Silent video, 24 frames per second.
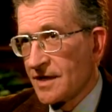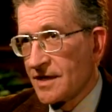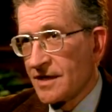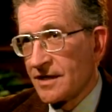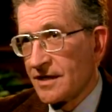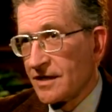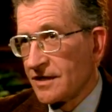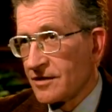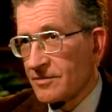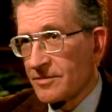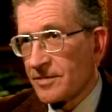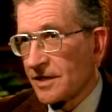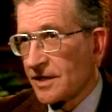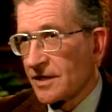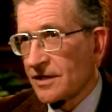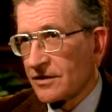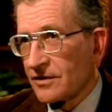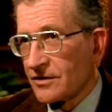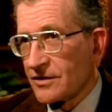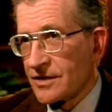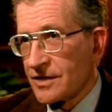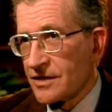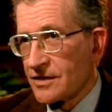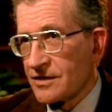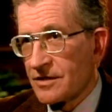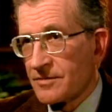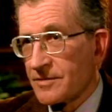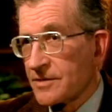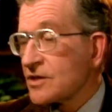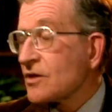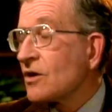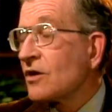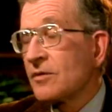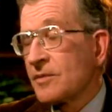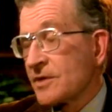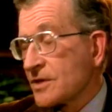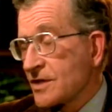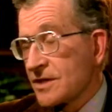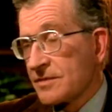in the political system is almost